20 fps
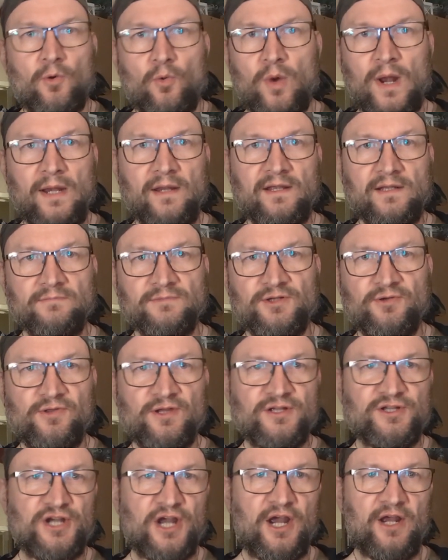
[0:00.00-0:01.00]
Welcome to
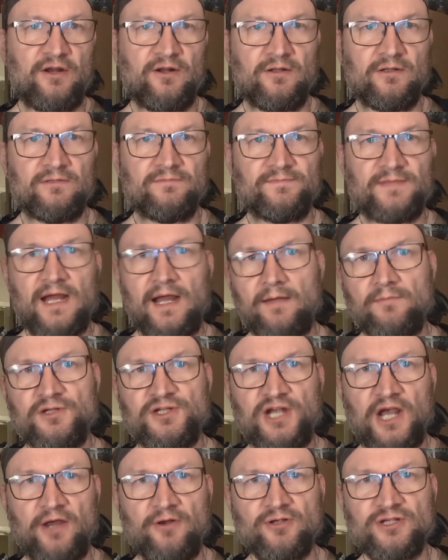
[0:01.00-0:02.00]
the channel. I'm
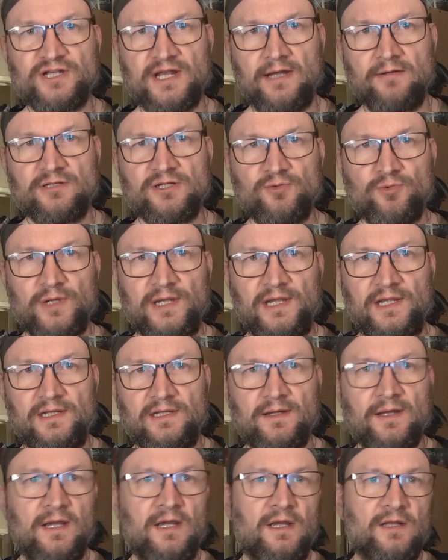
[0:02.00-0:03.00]

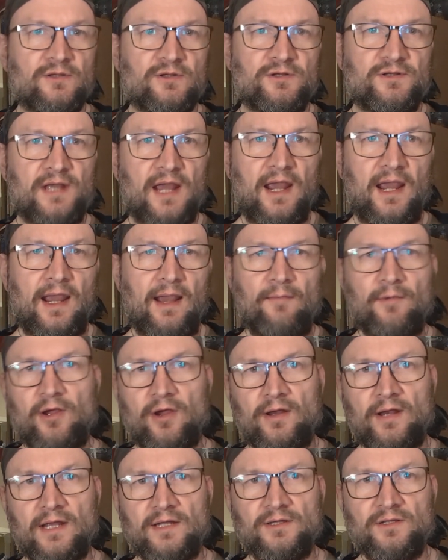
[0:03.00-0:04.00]
ShadowScoutSwede. Today I'm
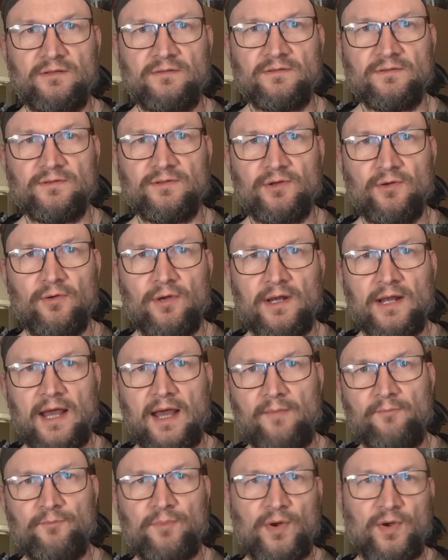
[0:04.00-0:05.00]
gonna do an
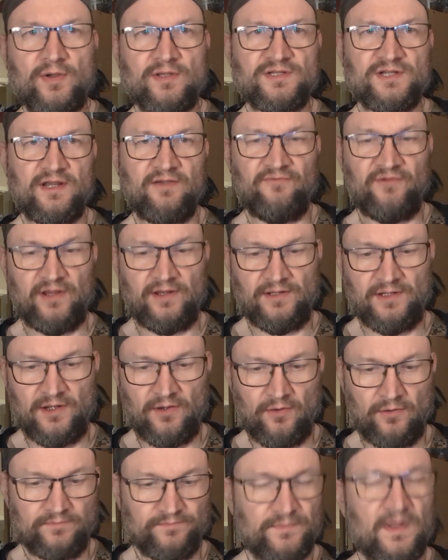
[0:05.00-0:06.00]
unboxing
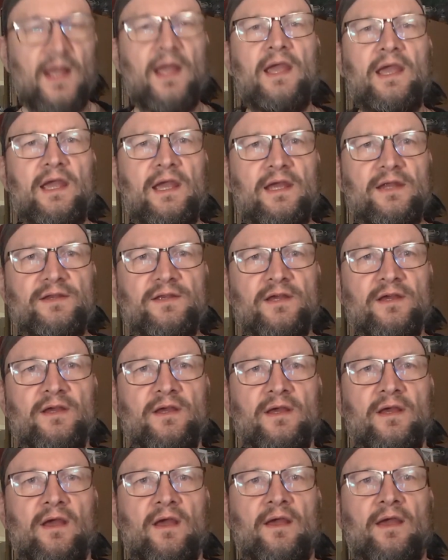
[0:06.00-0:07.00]
video and
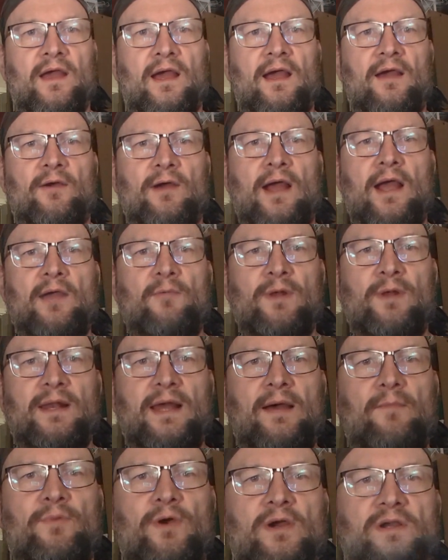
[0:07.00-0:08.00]
I will
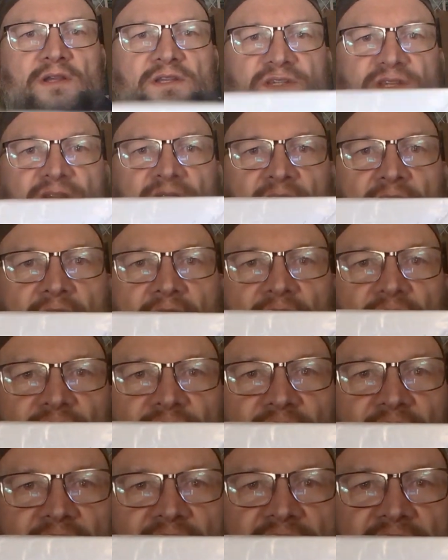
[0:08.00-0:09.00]
unbox
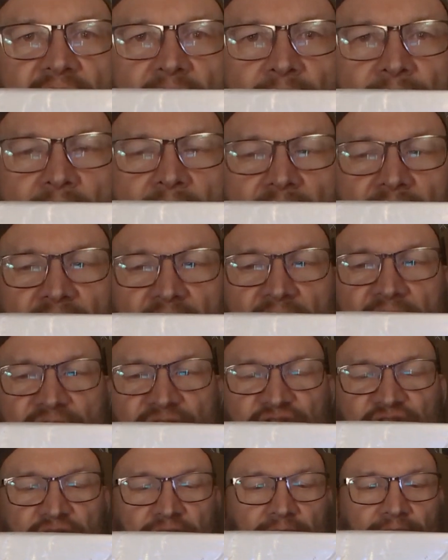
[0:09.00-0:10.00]
this
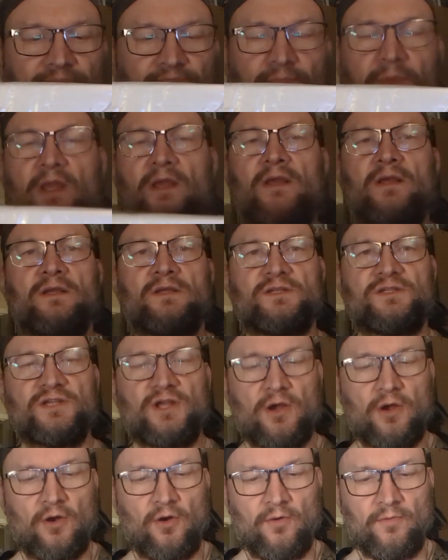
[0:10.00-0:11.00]
package.
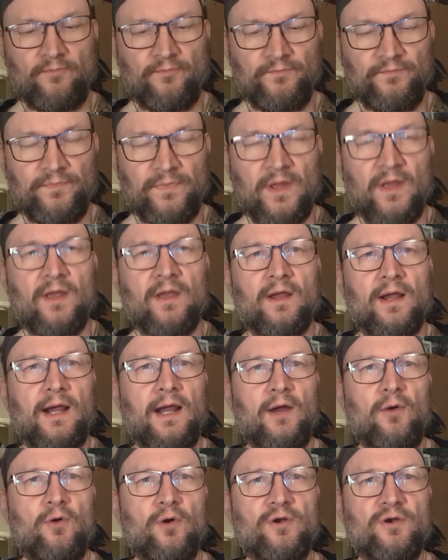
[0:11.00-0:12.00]
So
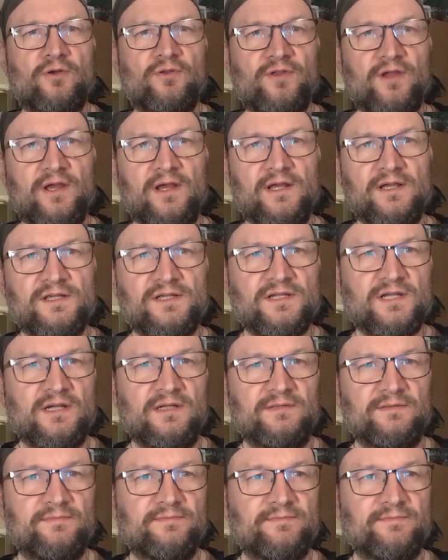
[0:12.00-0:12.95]
I ordered this